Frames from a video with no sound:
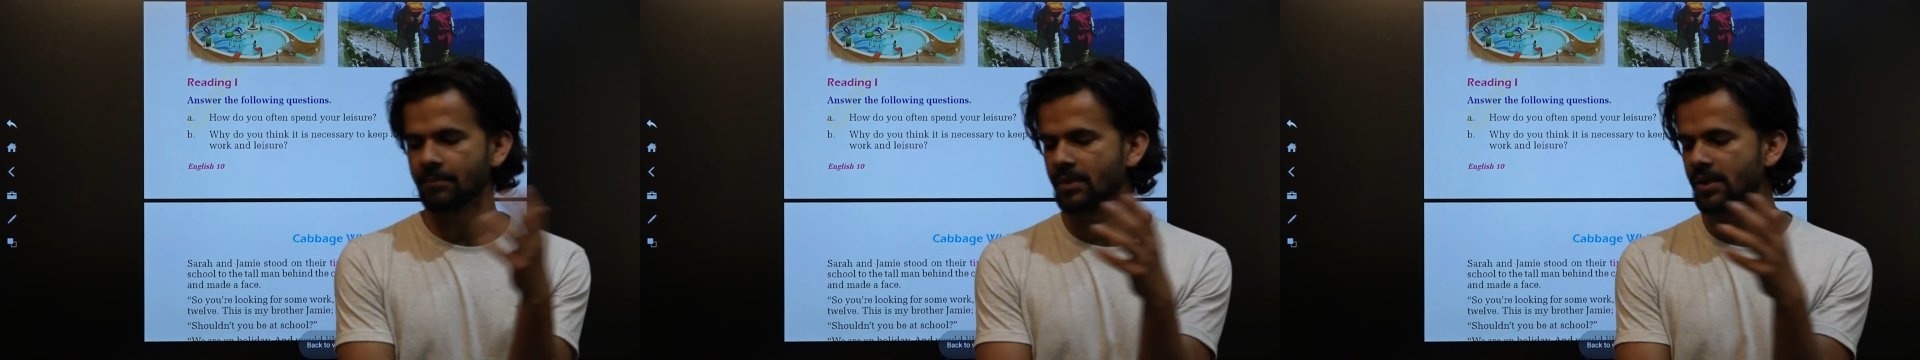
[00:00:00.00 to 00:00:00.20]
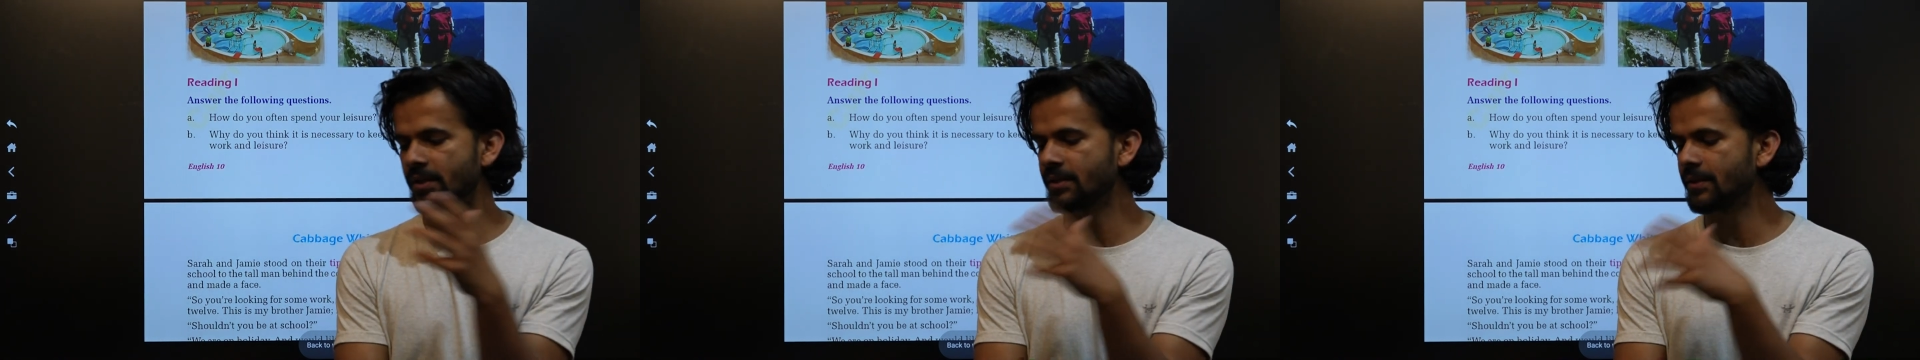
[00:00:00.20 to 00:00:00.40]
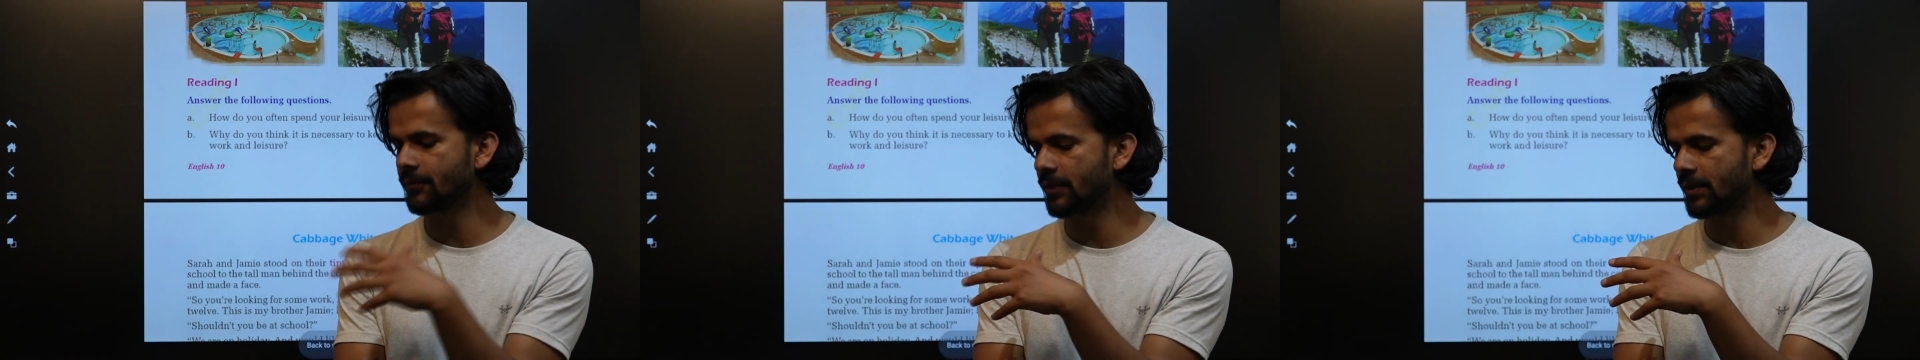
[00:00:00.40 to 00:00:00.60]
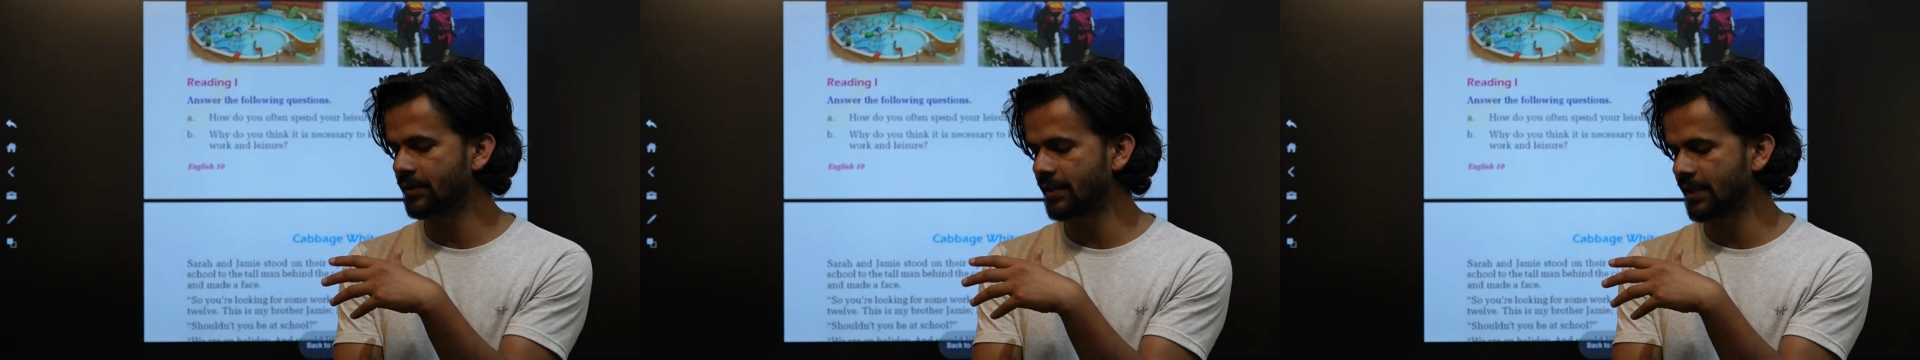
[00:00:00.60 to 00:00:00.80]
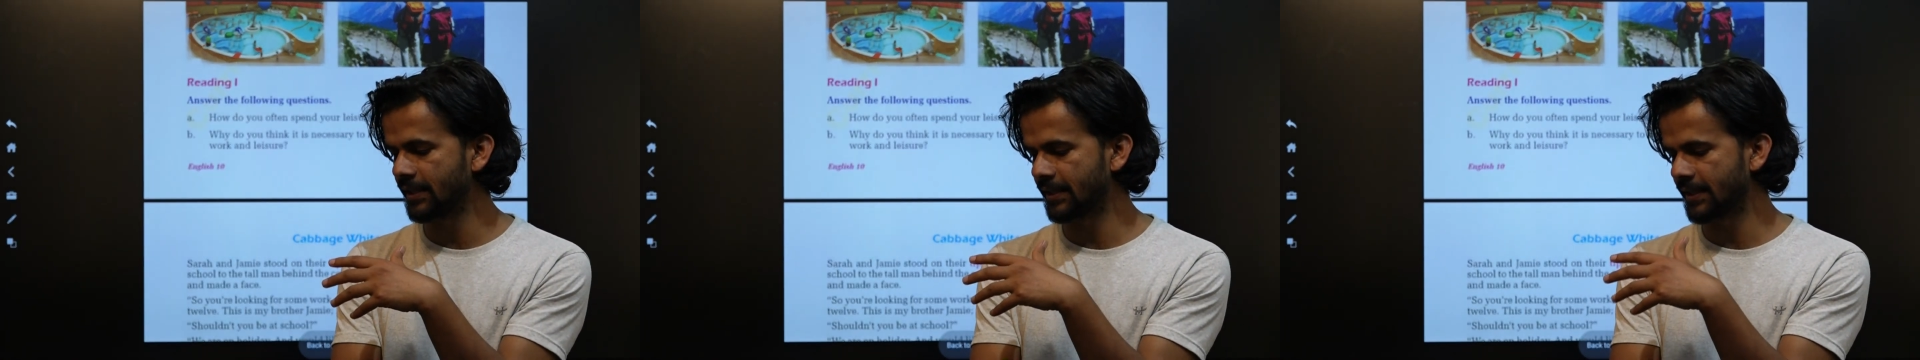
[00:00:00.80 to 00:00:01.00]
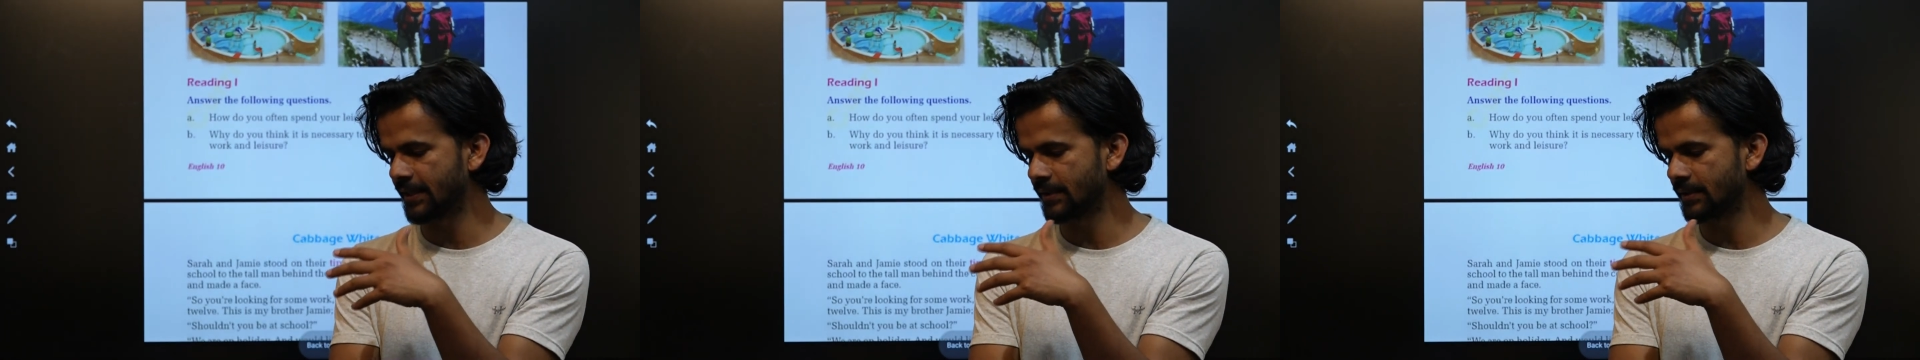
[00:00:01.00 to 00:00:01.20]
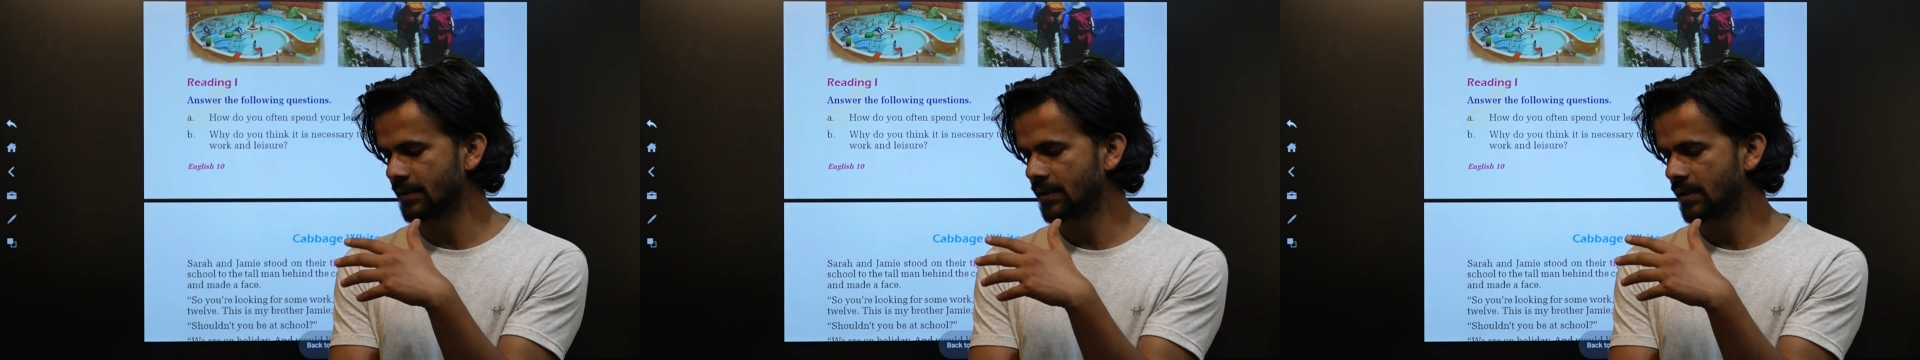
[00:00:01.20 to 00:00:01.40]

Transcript: be a different thing, right?